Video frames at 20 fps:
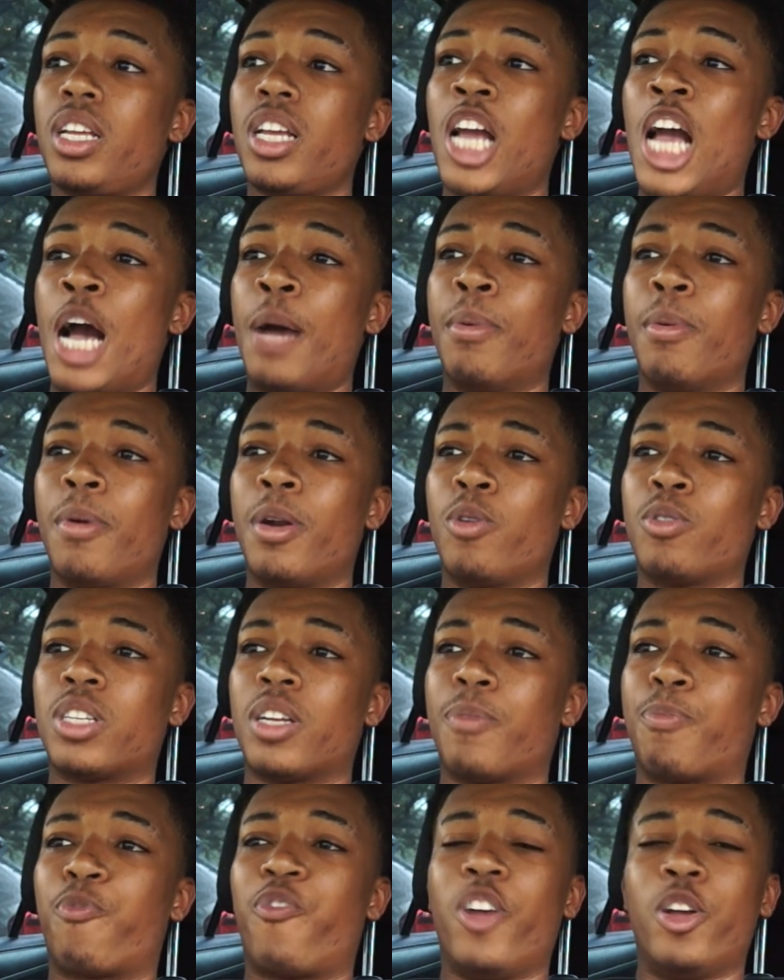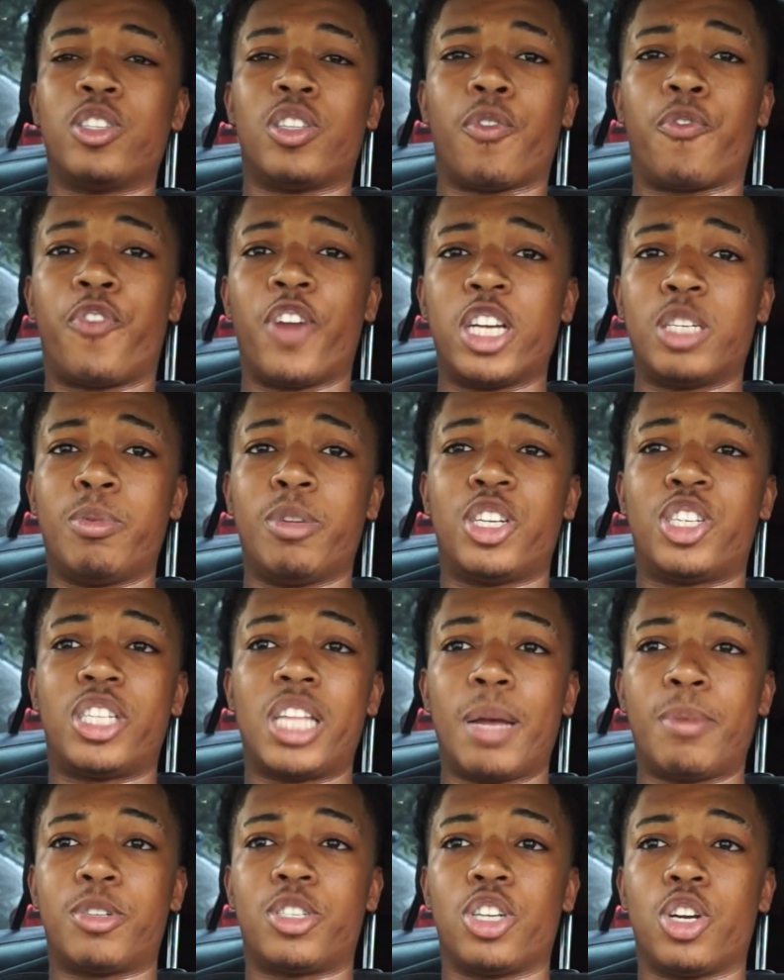I remember it was the freshman
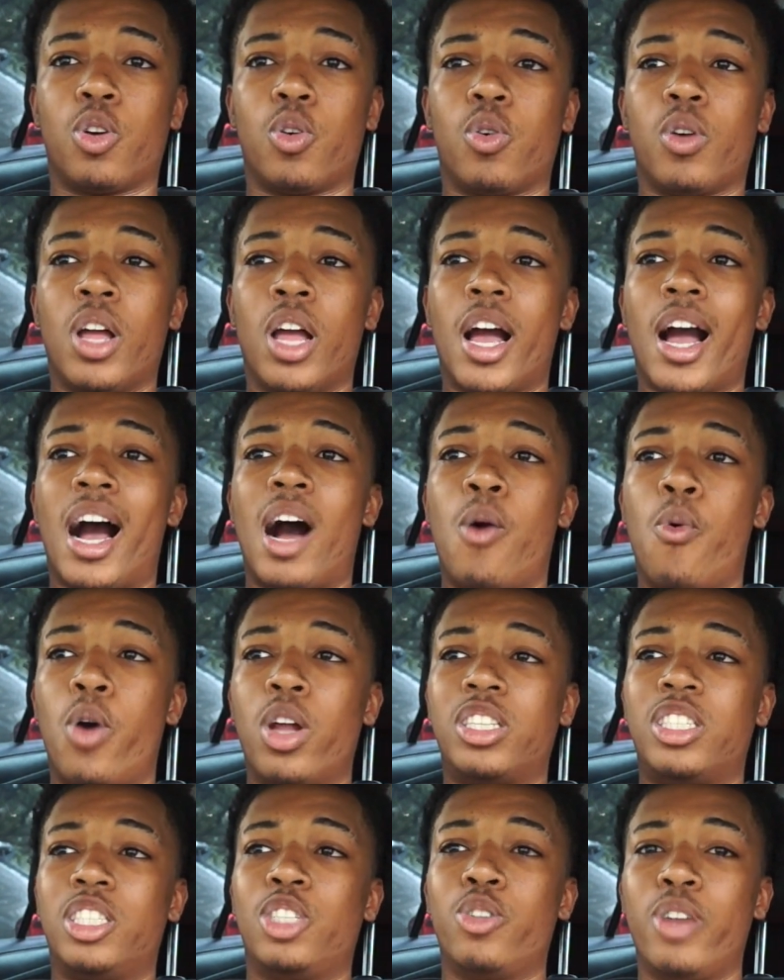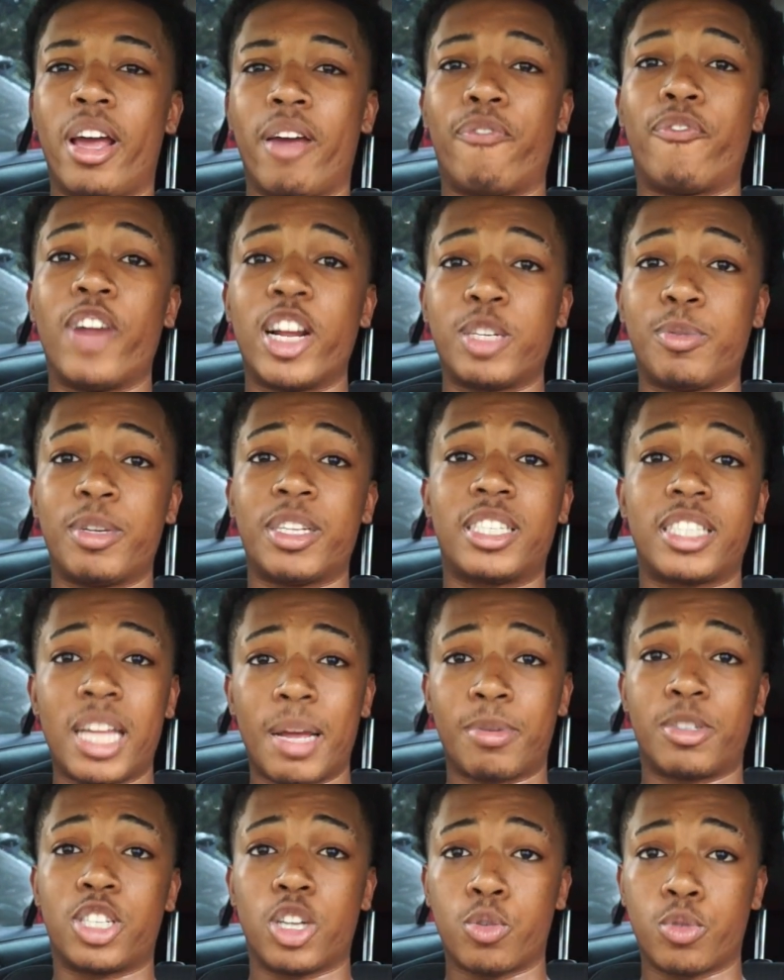step show. I wanted to do that freshman step
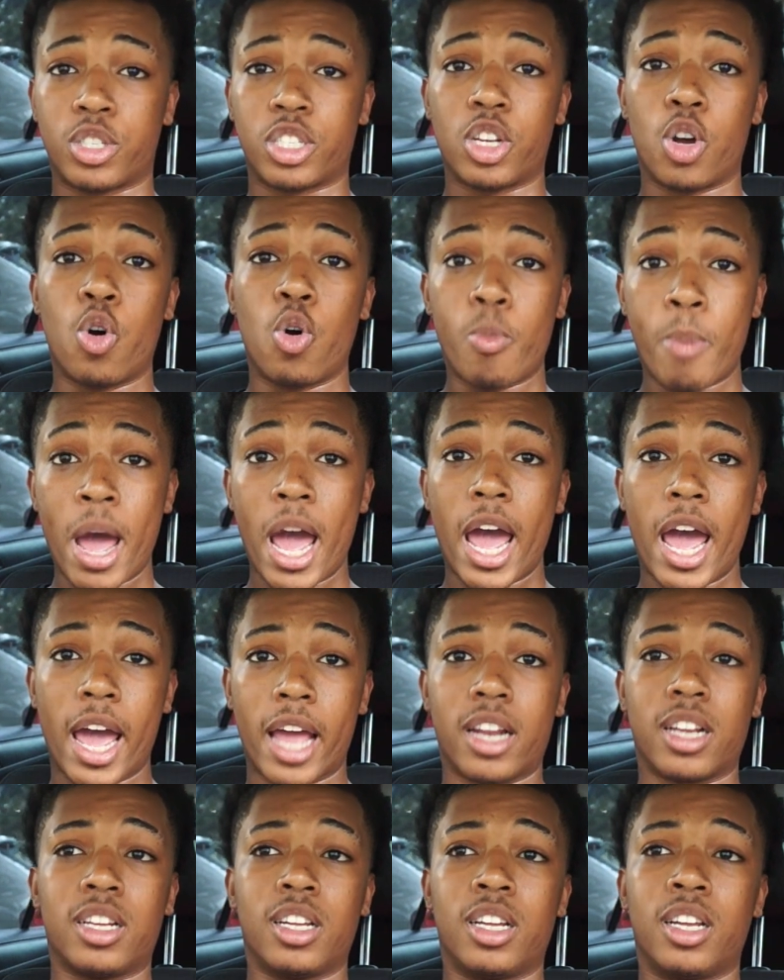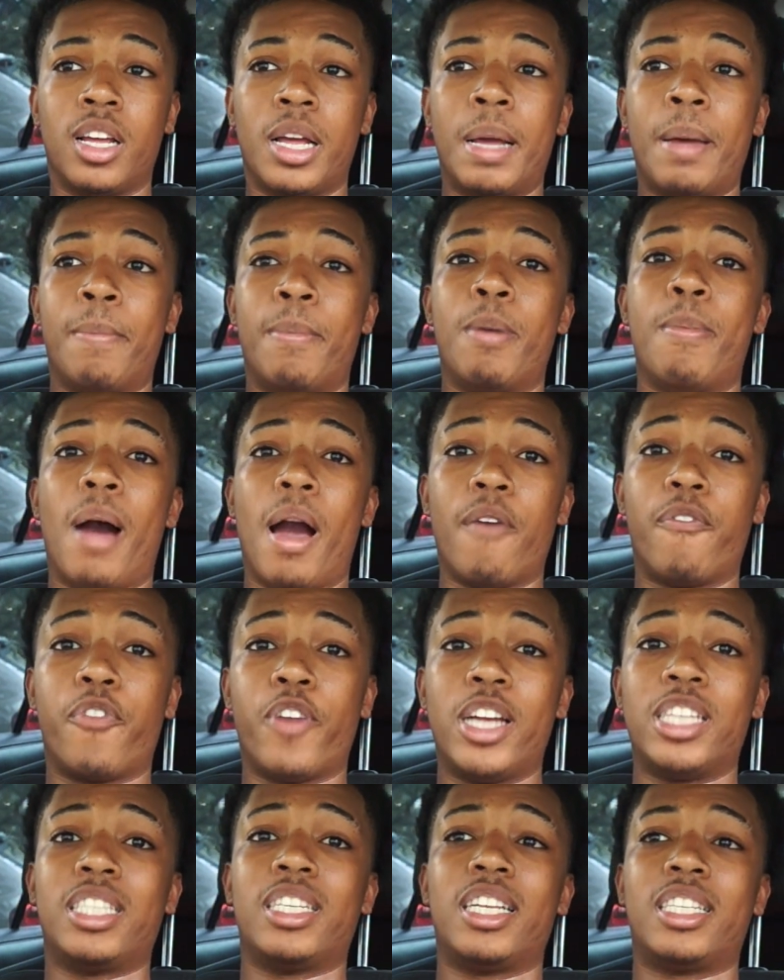show so bad, but my
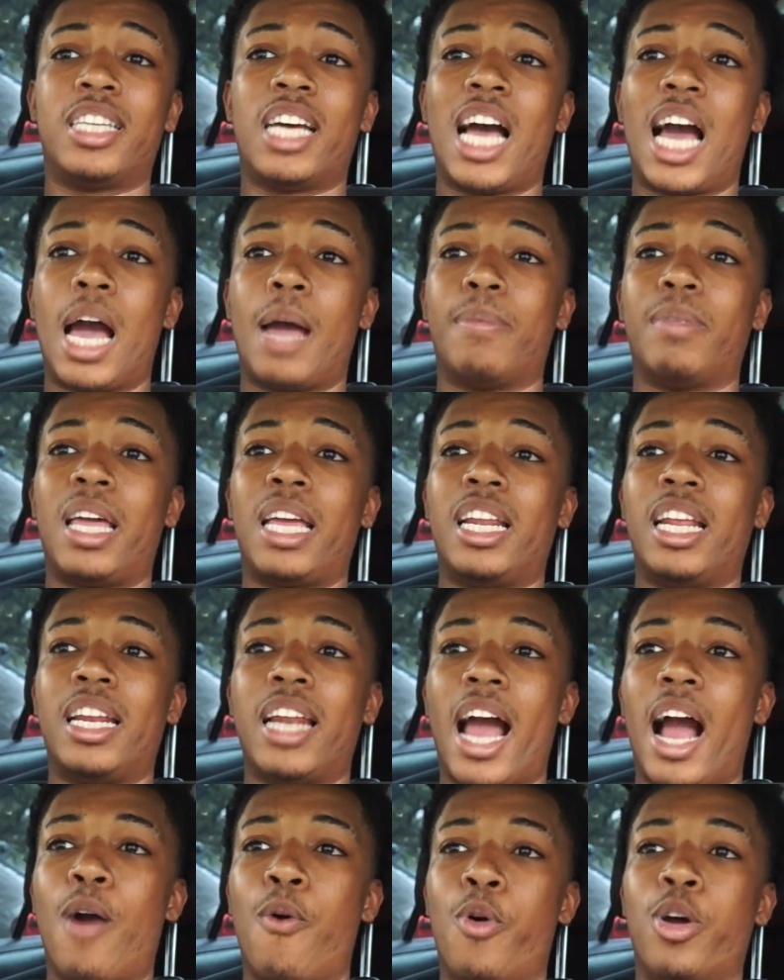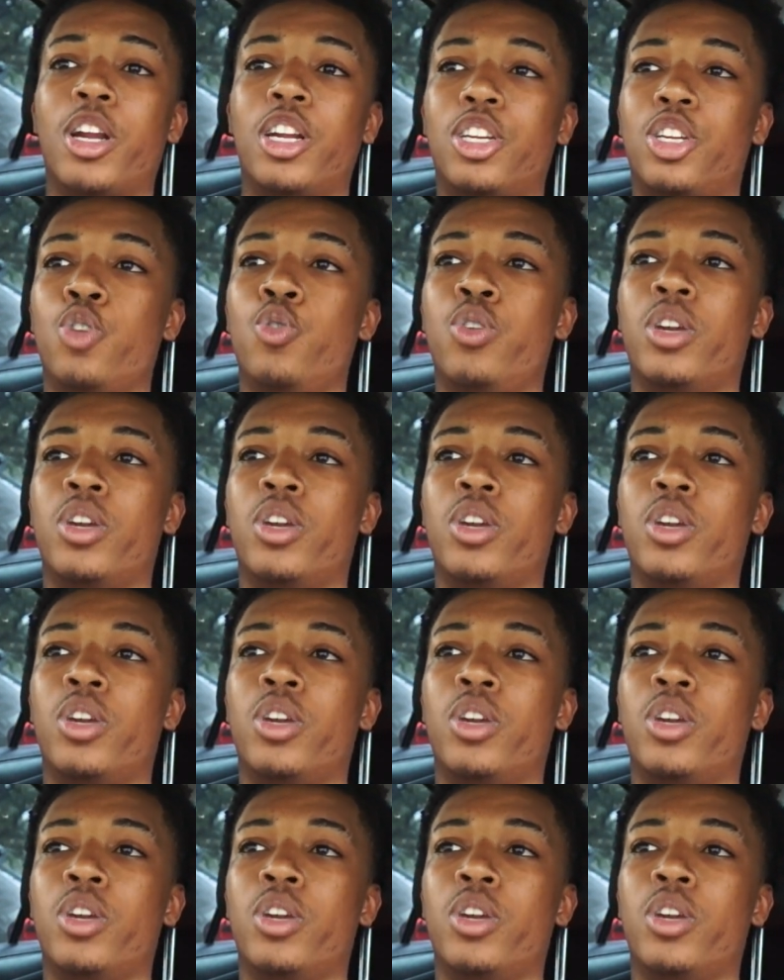friends at the time, they did not want to do.